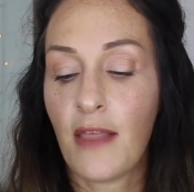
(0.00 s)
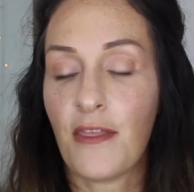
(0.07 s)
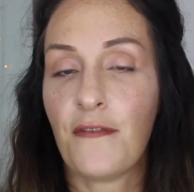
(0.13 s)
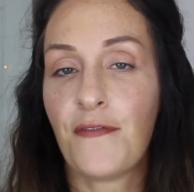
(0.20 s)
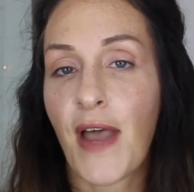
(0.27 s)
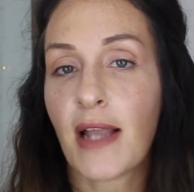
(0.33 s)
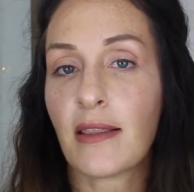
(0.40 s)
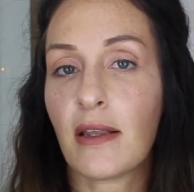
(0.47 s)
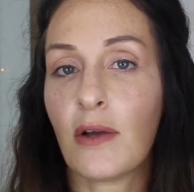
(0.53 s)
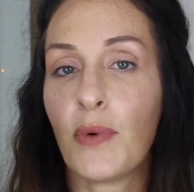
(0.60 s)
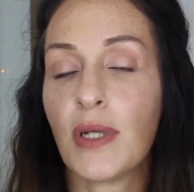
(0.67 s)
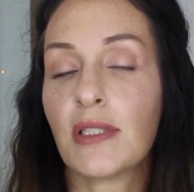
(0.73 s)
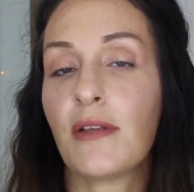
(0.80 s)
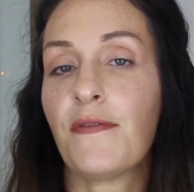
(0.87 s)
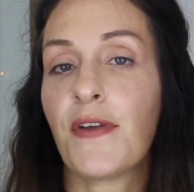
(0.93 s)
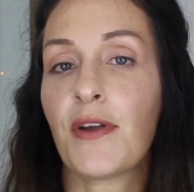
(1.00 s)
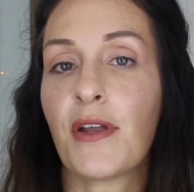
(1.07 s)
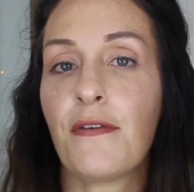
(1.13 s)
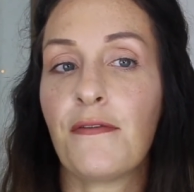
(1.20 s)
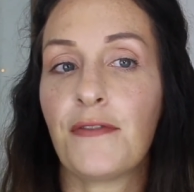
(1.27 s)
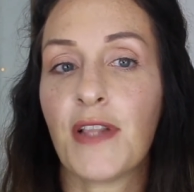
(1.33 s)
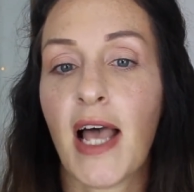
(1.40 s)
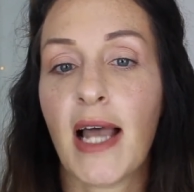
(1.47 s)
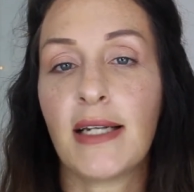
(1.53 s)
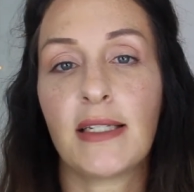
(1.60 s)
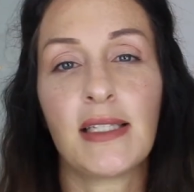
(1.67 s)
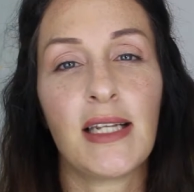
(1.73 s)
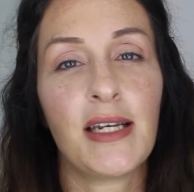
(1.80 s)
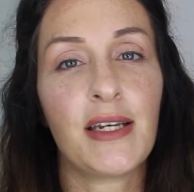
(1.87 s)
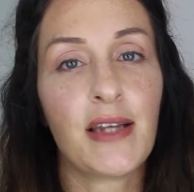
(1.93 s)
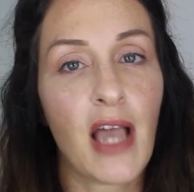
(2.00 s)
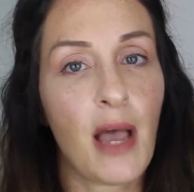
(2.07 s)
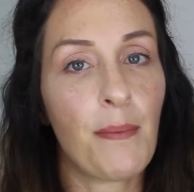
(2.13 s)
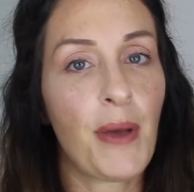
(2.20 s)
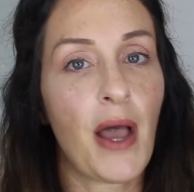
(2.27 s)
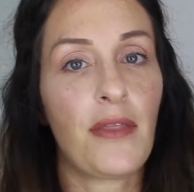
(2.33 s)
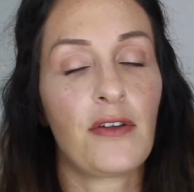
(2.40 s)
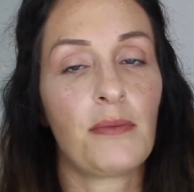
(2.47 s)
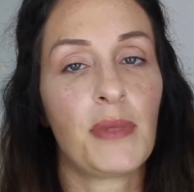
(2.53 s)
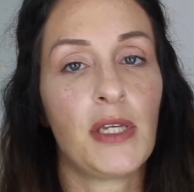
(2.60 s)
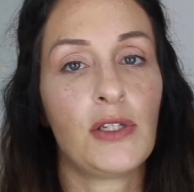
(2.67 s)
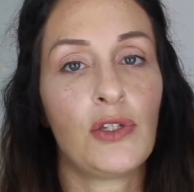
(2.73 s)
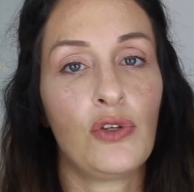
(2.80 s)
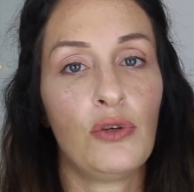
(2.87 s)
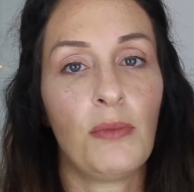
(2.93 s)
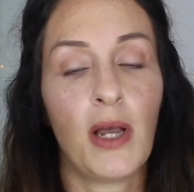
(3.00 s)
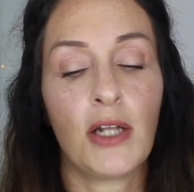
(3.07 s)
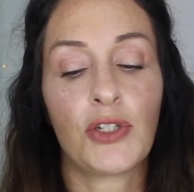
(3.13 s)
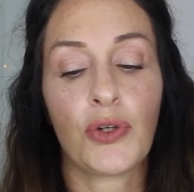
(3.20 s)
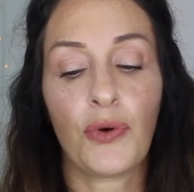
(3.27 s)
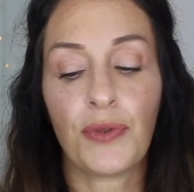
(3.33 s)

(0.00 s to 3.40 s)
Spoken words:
The fact that it wasn't very flat did not bother me too much,